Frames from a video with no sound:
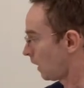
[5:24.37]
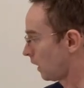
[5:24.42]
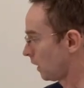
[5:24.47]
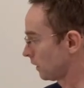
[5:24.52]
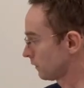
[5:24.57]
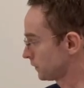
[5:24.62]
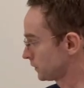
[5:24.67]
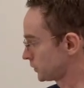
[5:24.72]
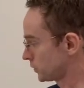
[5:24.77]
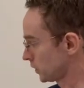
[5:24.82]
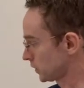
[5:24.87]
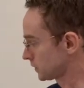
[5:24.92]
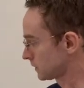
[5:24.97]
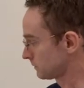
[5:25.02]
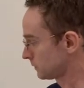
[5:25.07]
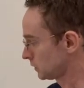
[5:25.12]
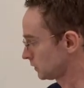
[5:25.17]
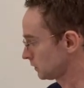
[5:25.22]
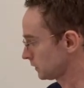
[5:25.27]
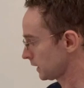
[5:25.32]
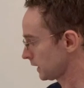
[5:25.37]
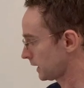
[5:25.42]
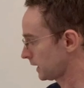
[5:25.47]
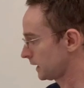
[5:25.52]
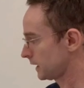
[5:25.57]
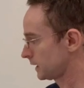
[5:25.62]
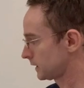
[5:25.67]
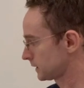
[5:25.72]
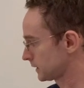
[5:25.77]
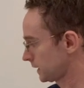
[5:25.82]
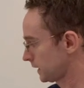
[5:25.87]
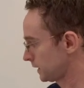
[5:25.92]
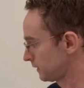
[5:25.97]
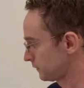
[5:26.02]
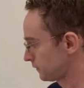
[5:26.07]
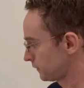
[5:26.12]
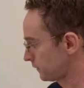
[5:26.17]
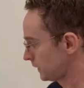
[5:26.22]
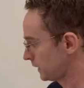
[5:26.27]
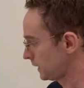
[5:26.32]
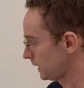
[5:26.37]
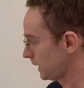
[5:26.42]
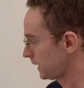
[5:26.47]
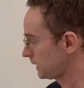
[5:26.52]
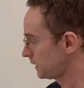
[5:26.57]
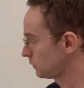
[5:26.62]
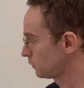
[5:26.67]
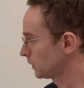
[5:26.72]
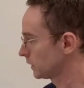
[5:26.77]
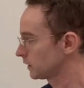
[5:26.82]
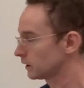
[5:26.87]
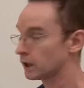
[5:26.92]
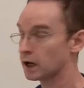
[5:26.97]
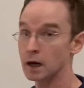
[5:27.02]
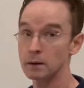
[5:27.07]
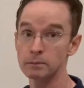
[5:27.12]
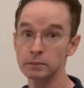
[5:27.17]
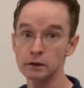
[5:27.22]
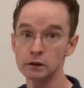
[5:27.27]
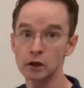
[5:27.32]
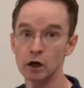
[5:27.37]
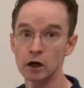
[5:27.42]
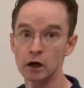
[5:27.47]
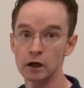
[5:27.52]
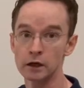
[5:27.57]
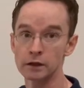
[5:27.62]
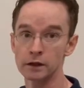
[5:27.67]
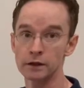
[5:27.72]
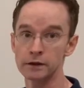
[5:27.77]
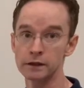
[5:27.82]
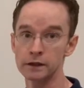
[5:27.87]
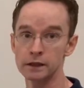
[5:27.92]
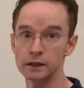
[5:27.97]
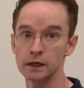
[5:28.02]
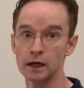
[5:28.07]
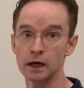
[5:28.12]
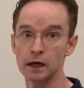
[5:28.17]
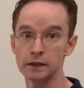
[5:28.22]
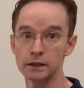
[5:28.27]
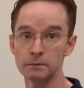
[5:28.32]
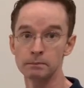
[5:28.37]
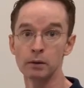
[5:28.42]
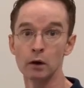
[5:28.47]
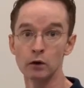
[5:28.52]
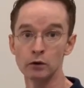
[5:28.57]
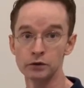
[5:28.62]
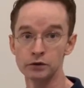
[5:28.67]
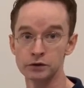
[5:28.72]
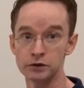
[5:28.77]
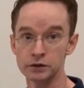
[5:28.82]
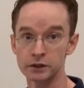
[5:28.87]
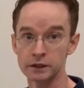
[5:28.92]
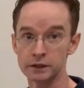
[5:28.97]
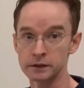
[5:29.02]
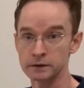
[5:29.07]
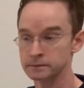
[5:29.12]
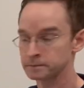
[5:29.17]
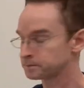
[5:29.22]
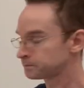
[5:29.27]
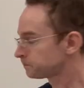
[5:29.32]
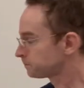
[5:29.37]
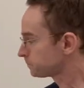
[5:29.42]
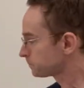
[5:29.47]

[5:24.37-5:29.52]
are adjustable and can fit anywhere up along the, uh, the posts here.